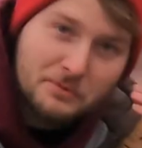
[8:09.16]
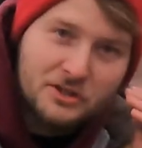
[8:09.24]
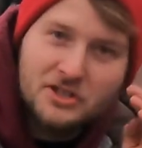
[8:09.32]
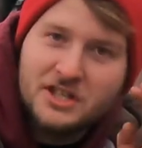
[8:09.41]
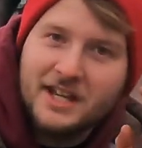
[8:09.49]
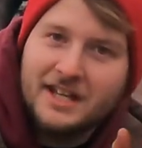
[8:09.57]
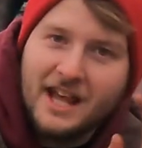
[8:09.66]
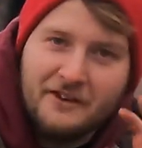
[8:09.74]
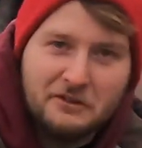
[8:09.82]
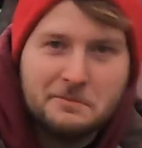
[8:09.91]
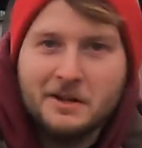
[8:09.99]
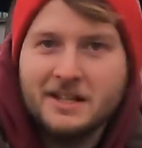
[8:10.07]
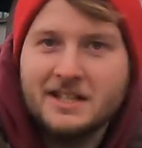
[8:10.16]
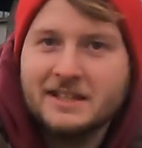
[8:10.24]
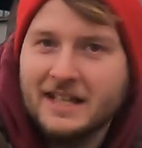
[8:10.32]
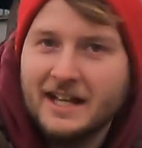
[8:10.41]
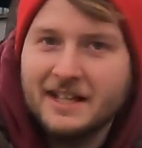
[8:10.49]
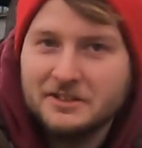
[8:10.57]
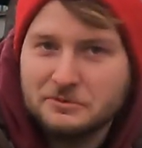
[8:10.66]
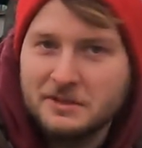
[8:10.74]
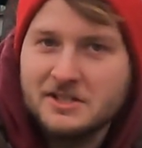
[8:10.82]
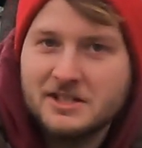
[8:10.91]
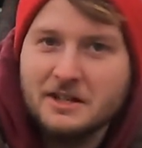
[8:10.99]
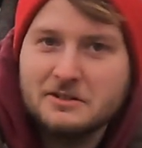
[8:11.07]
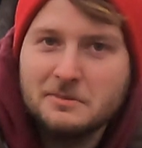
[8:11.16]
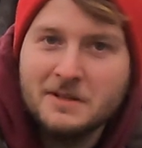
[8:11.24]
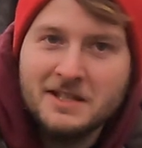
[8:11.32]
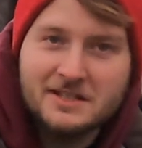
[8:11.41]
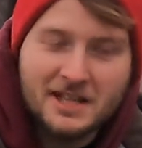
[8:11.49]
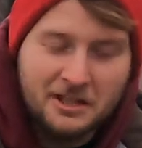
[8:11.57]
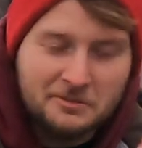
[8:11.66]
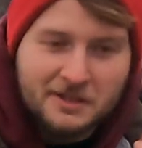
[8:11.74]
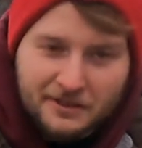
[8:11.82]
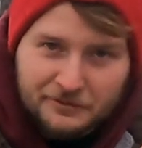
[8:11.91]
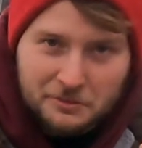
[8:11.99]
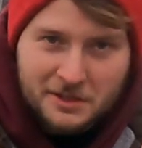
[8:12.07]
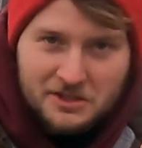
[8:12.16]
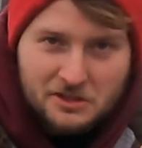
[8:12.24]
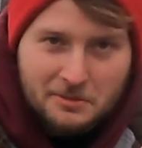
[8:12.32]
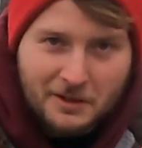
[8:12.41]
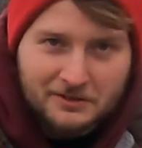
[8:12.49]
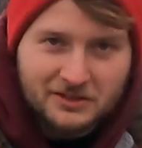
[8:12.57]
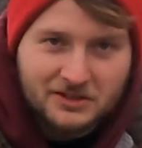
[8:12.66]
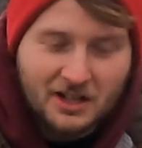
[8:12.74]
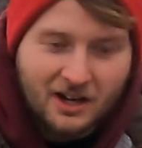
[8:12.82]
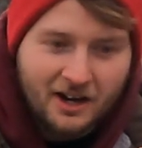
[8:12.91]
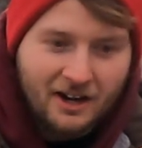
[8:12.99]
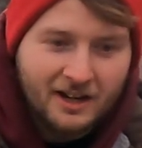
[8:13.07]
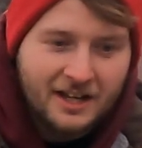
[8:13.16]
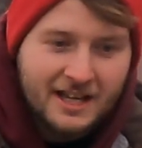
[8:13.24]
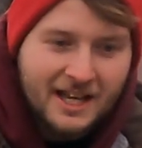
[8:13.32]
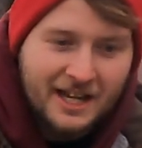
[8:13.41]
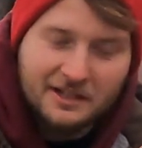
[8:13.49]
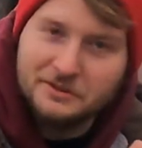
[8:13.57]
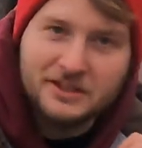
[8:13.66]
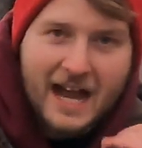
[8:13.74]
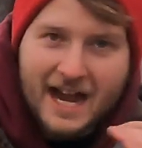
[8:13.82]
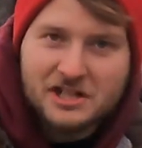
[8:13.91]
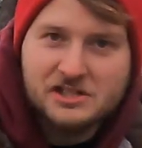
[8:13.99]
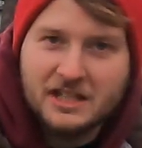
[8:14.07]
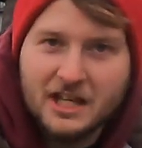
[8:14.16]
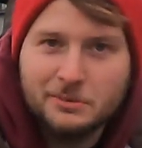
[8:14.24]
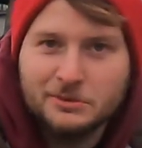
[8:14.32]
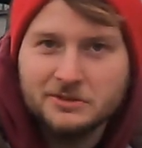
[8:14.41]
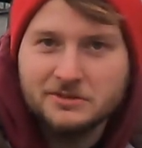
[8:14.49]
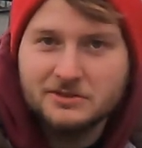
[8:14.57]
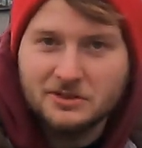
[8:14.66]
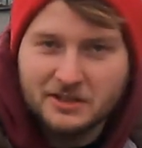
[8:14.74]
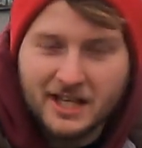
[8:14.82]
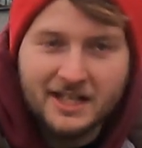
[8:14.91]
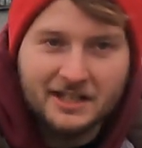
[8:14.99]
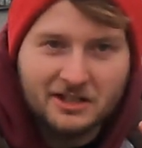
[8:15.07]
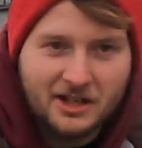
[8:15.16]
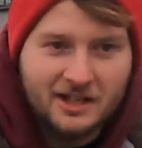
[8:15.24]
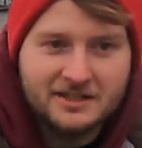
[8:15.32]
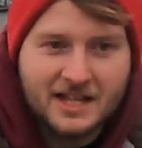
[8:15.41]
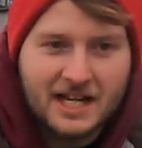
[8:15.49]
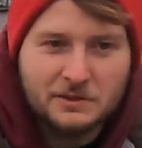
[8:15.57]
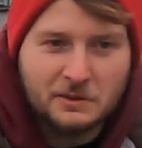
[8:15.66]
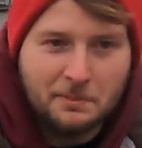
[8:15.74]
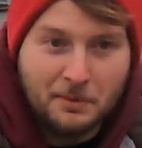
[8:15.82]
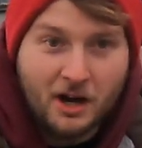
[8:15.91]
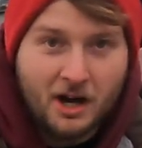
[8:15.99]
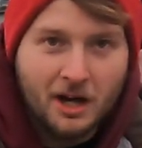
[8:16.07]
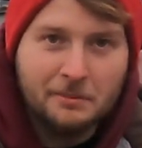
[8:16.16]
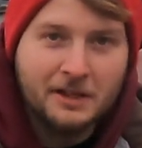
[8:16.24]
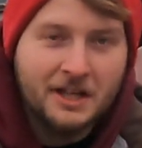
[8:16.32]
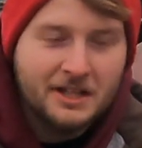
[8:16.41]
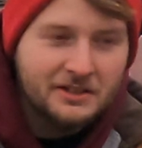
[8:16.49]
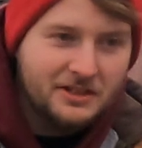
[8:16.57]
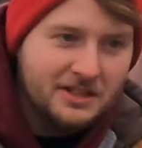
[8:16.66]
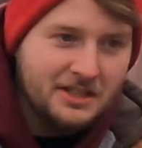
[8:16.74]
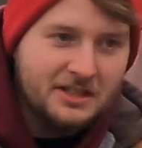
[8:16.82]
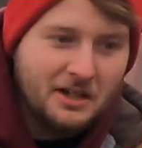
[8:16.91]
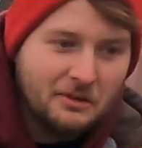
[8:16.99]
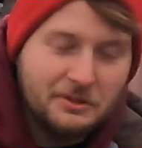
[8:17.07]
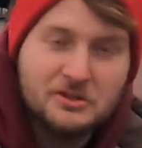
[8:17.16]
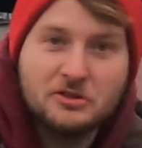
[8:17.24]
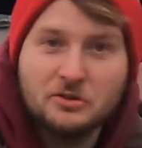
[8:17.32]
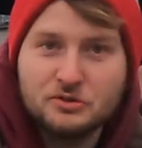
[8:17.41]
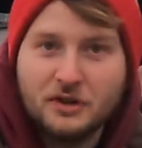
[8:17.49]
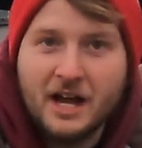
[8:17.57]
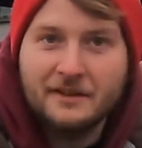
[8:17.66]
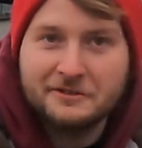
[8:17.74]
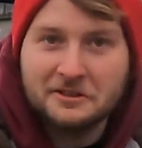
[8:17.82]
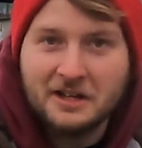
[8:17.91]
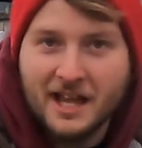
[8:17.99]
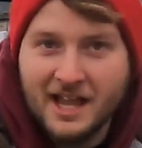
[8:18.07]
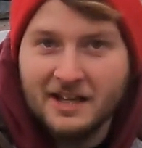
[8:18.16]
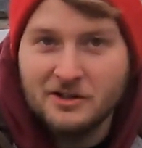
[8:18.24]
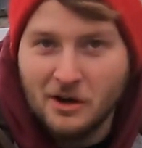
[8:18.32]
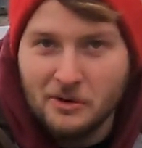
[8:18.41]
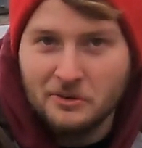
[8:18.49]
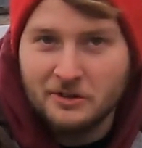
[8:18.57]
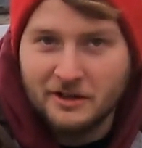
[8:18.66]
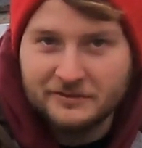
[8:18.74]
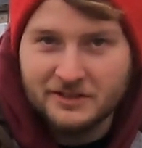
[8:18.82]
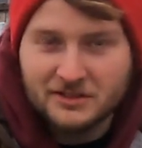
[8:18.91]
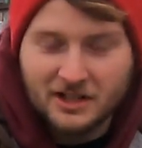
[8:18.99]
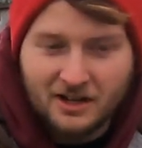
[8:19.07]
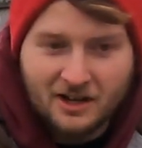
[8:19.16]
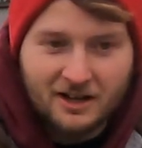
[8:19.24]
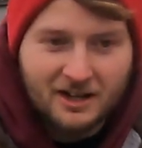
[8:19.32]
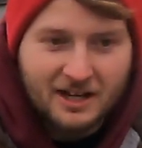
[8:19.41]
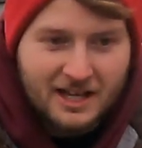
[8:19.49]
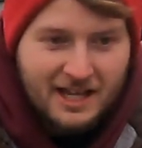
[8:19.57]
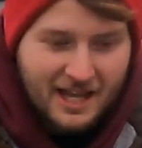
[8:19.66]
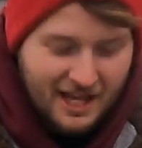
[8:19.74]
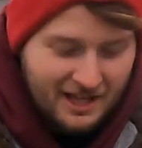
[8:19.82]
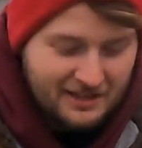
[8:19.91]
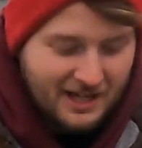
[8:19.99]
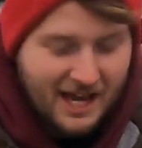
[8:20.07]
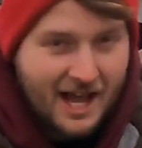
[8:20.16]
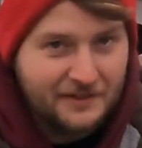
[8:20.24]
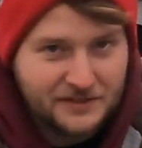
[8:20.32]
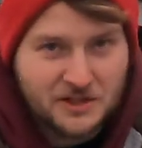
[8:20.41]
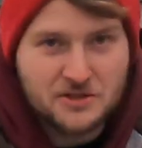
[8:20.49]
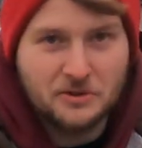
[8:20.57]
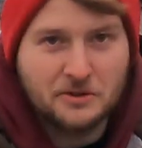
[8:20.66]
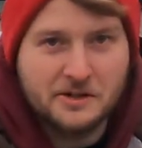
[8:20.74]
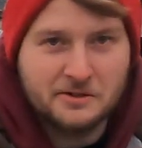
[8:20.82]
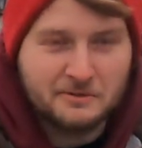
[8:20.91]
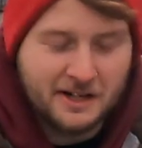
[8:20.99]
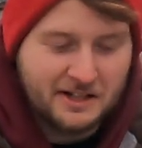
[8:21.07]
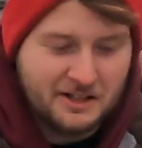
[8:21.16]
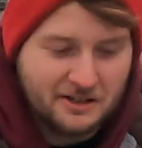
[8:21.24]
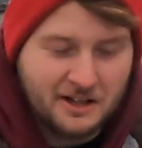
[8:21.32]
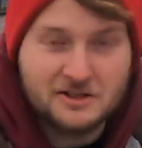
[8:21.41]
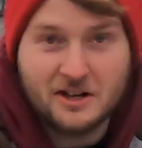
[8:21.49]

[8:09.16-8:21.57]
appreciate everybody that has reached out to me telling me information about this car and I was actually able to get in contact with Bob the original driver and owner of this car and I have his story right here. I